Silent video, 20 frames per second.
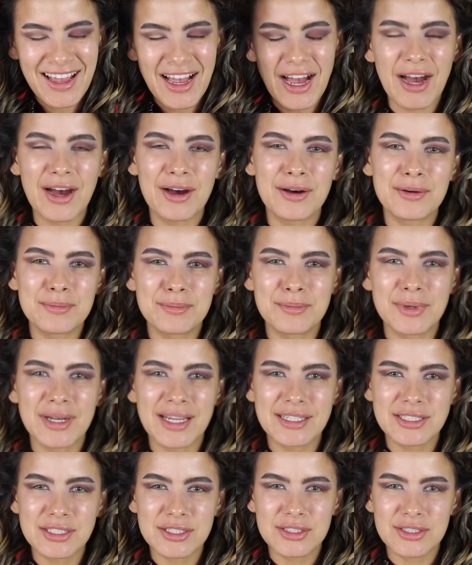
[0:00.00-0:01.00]
But
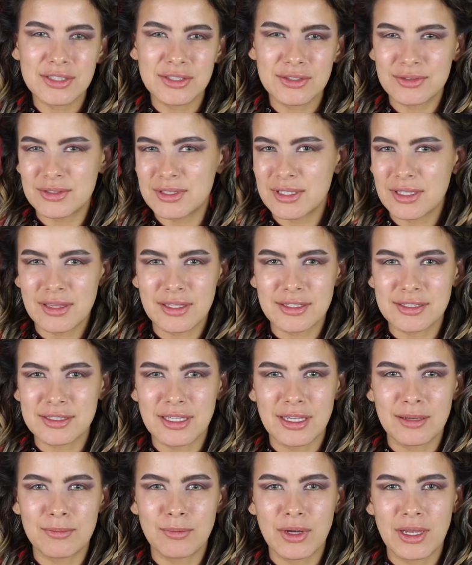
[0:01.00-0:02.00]
I just use it the
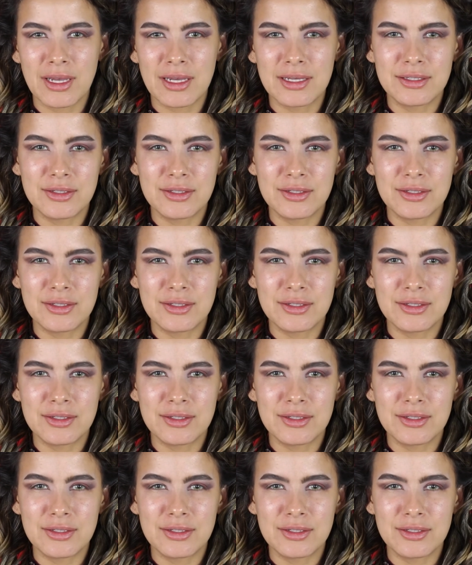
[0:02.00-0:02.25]
same way I